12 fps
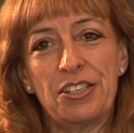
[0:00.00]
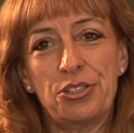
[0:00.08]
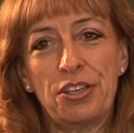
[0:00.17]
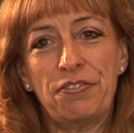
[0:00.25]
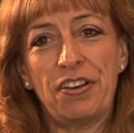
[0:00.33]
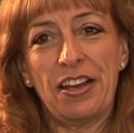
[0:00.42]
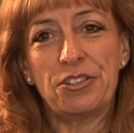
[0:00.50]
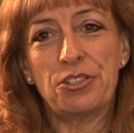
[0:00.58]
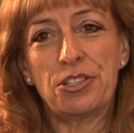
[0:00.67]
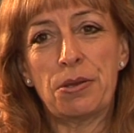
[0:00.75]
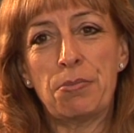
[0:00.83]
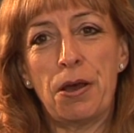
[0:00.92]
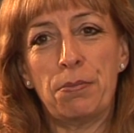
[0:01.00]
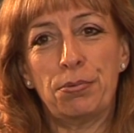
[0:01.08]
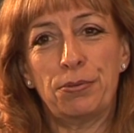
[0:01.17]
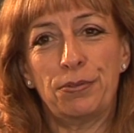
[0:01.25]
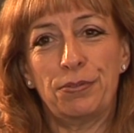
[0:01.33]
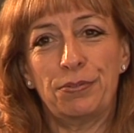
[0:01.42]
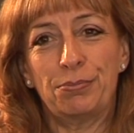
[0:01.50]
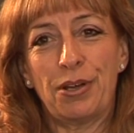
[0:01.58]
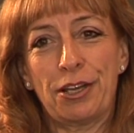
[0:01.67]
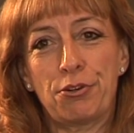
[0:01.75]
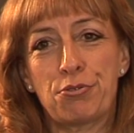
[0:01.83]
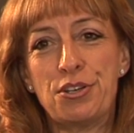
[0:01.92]
is that if I had to sum up
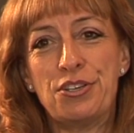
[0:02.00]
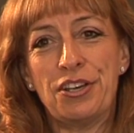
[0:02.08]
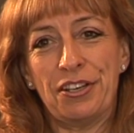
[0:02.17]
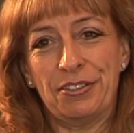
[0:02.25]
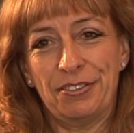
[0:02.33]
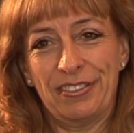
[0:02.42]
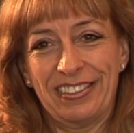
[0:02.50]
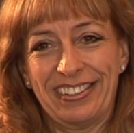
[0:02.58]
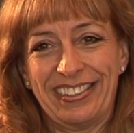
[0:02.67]
my credo